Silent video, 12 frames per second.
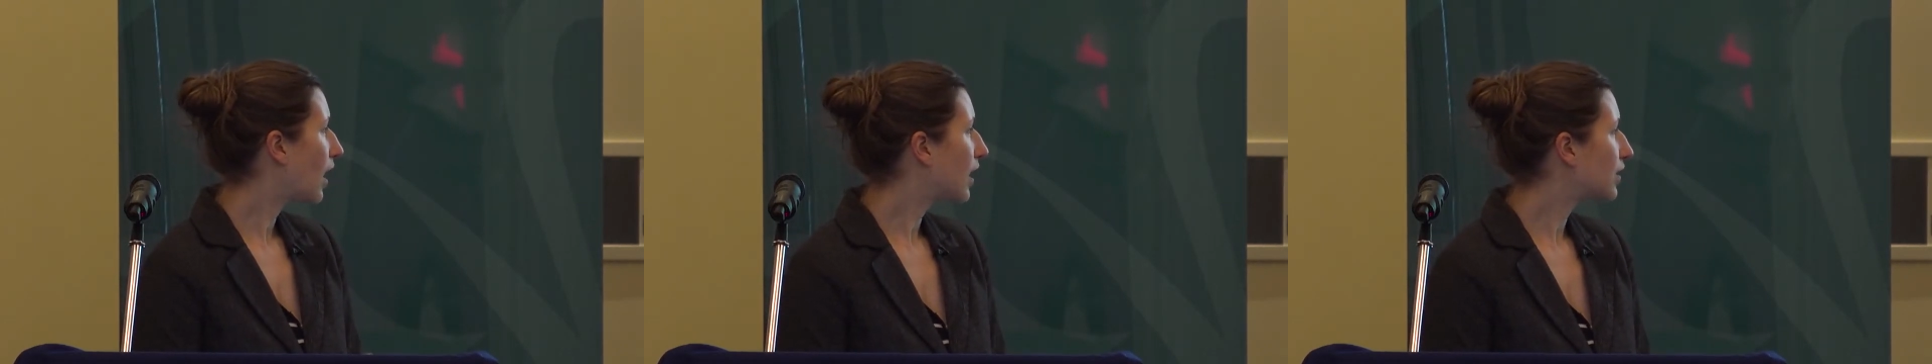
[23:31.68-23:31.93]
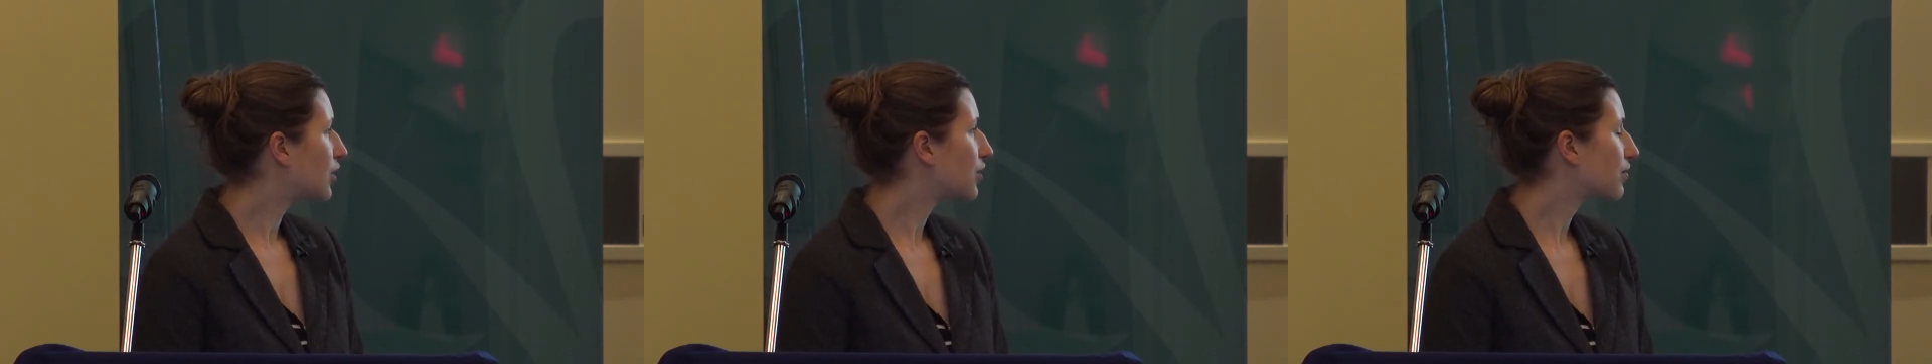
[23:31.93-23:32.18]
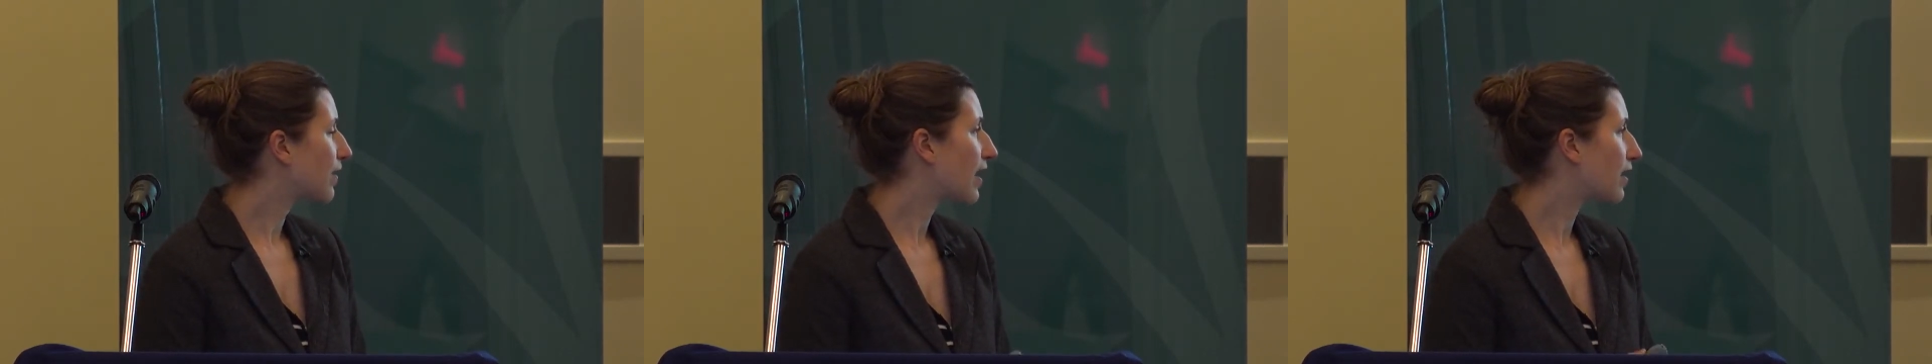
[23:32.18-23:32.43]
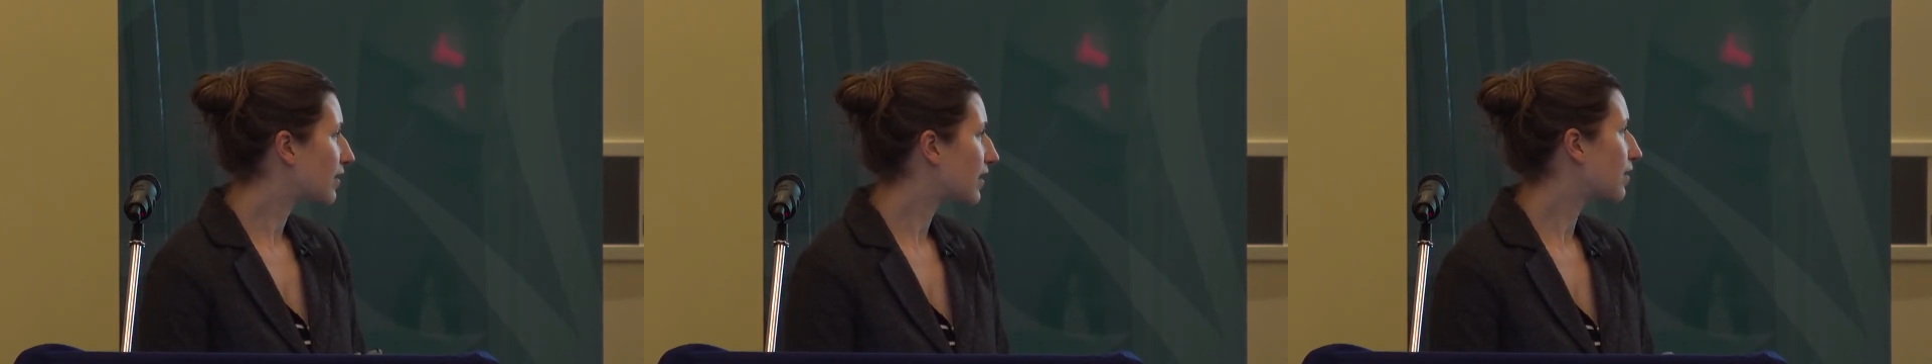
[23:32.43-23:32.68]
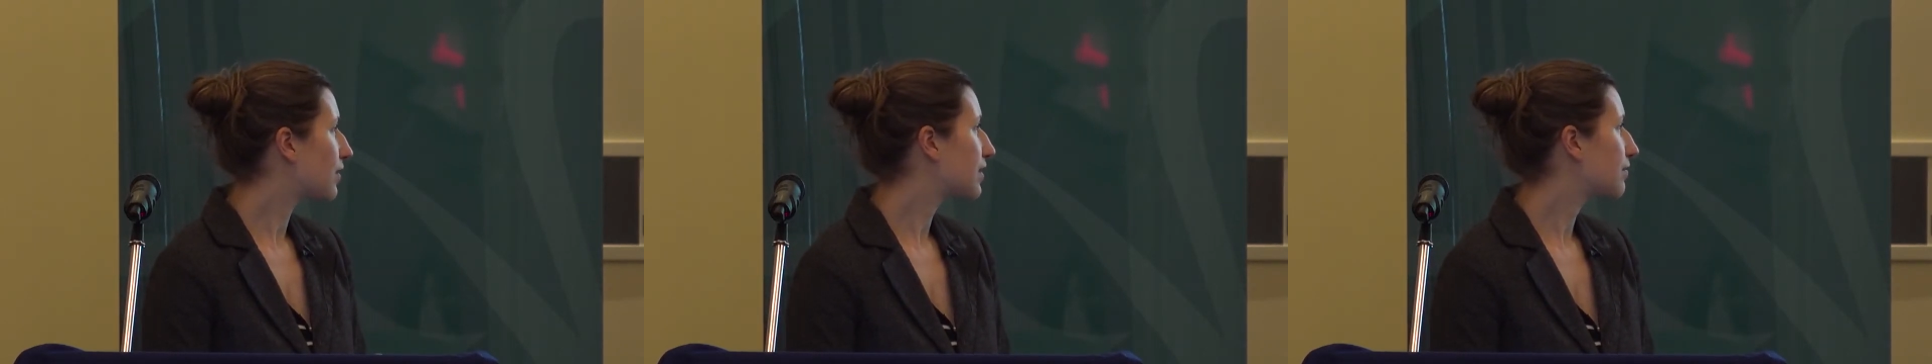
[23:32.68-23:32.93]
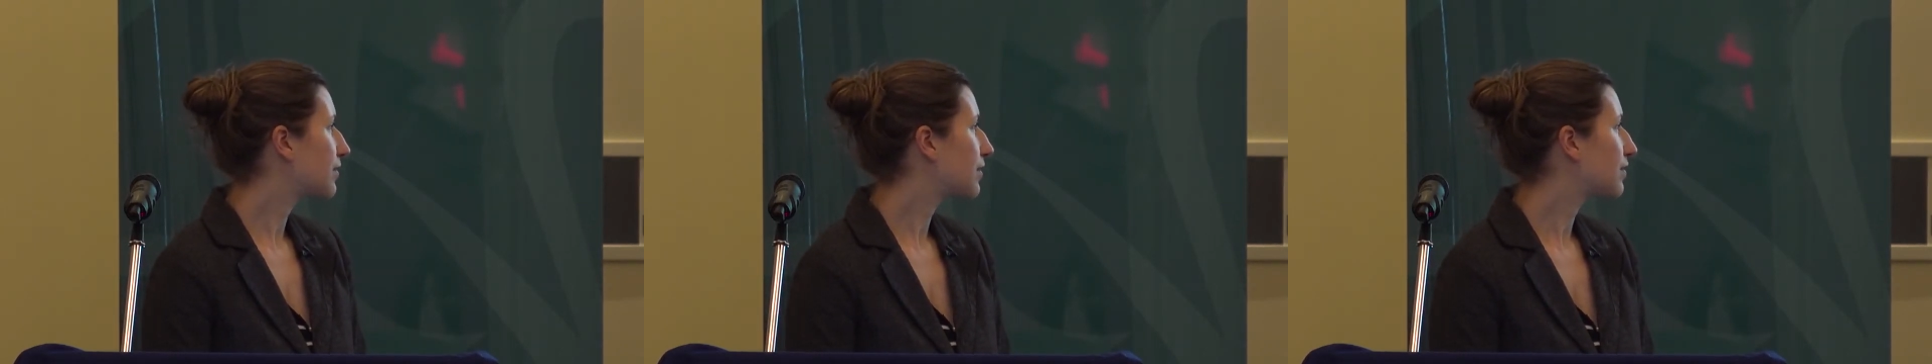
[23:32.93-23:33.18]
Ginger ale can
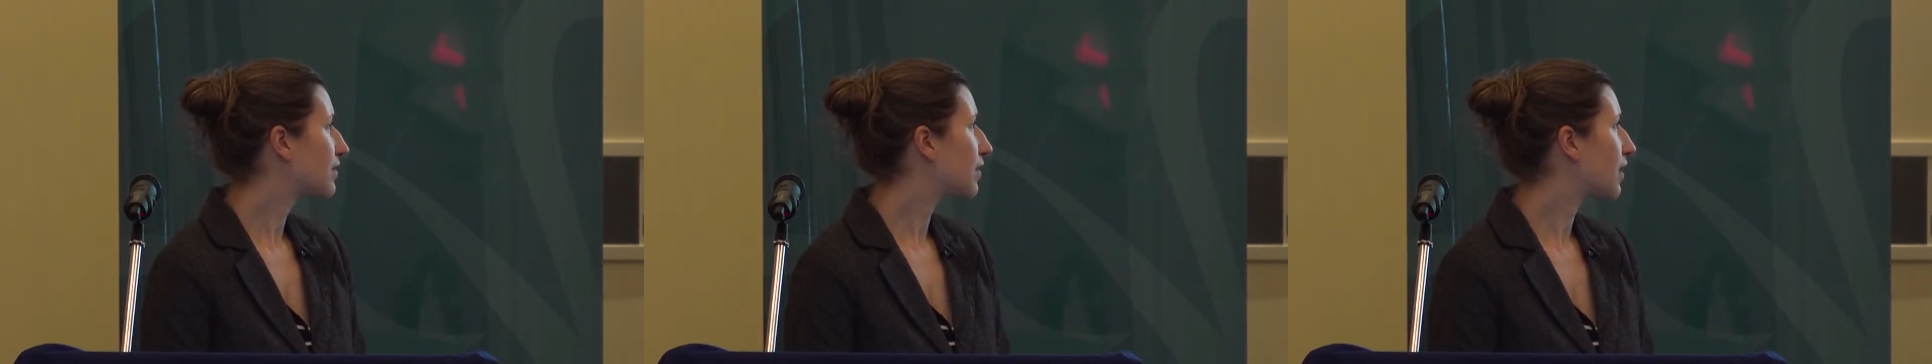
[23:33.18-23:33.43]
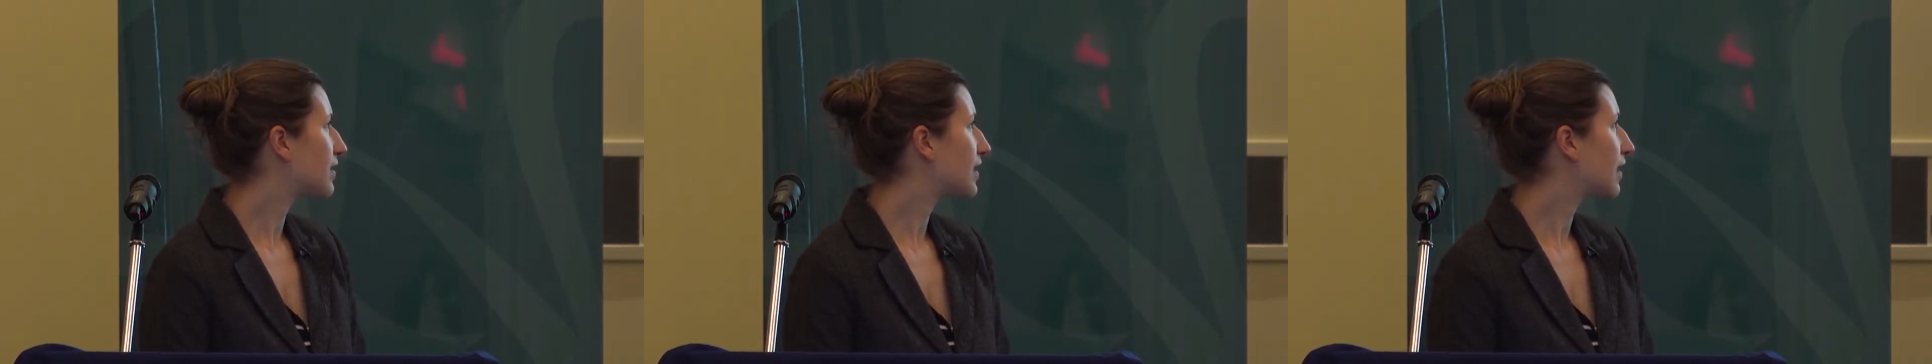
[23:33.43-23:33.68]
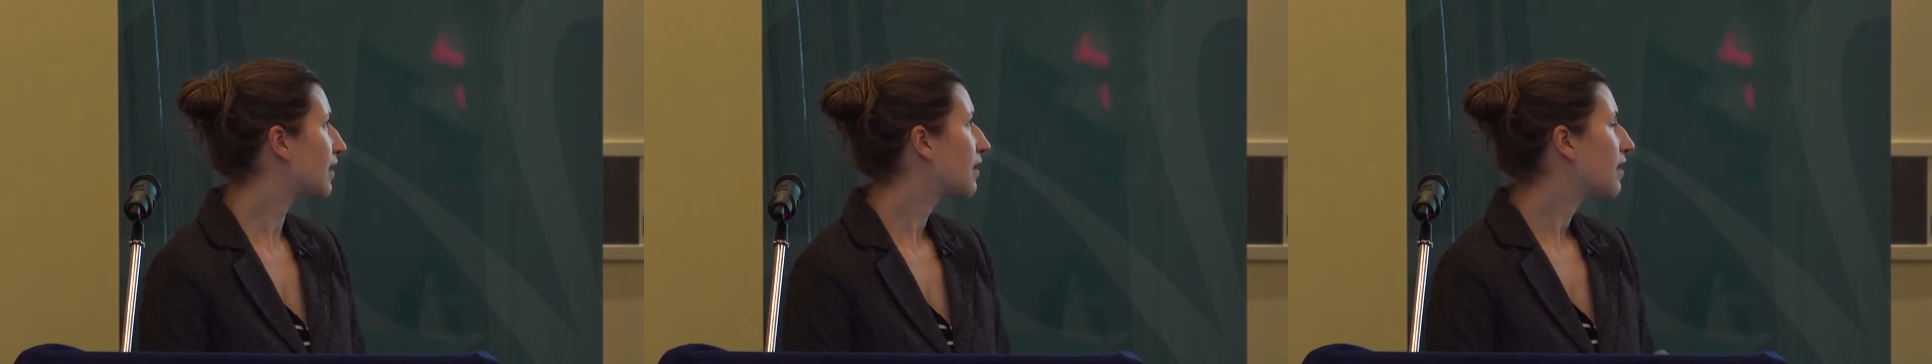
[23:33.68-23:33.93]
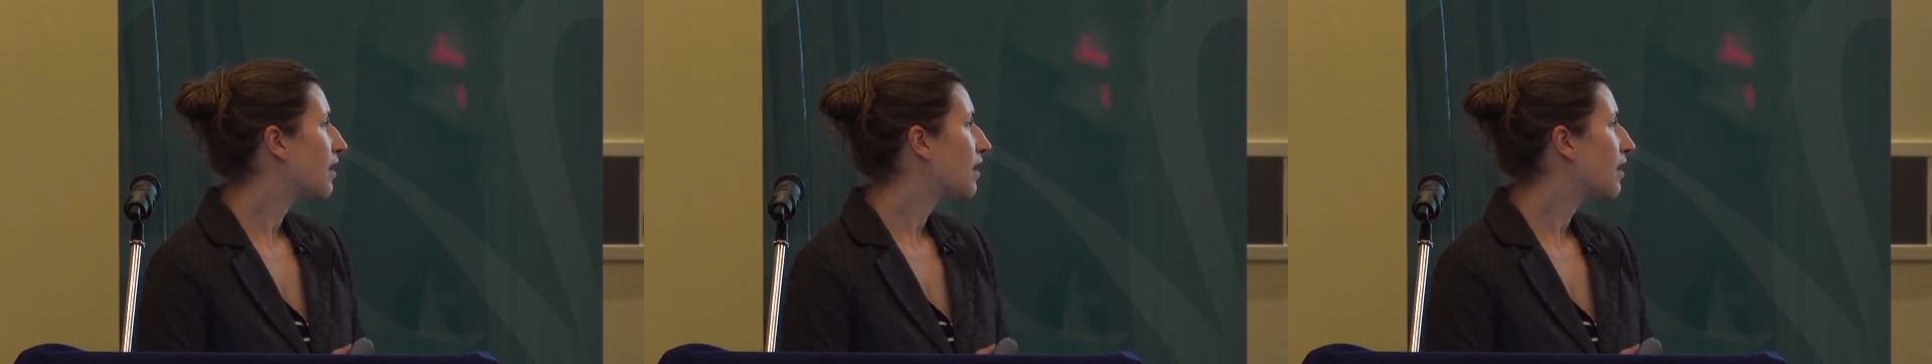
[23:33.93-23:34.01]
also reduce nausea.